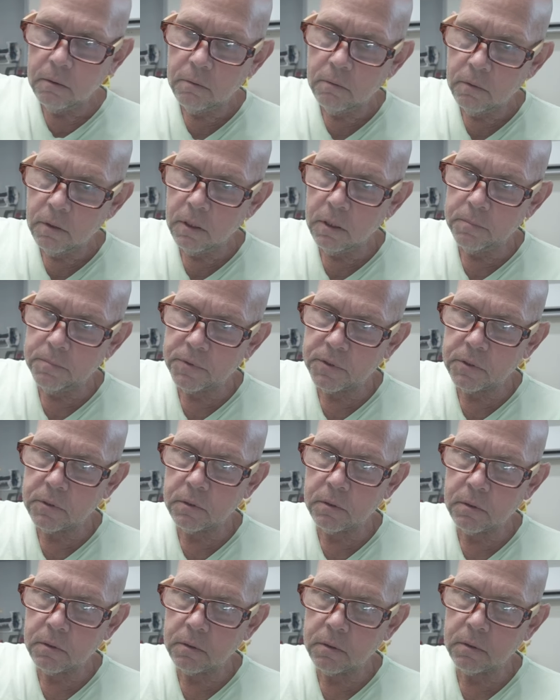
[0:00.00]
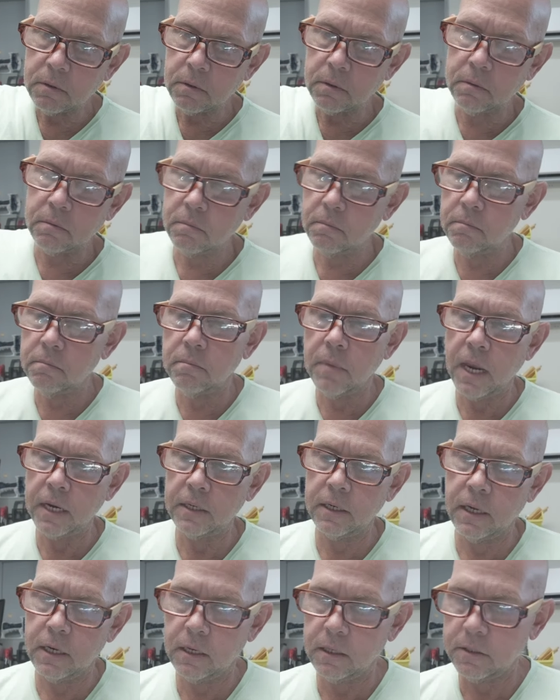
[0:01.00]
Oops.
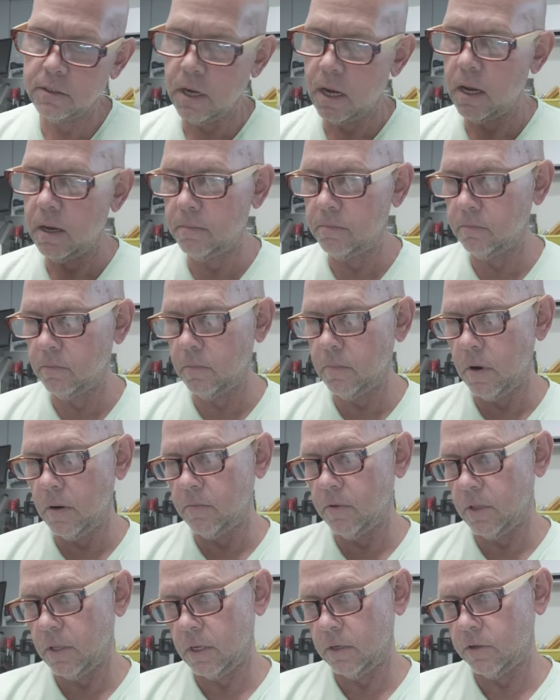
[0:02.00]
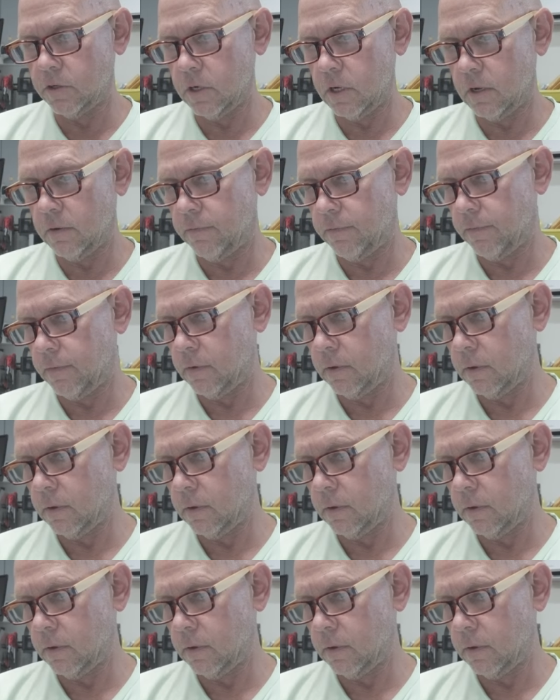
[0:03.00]
Magnetic top. Remember that, Jeff.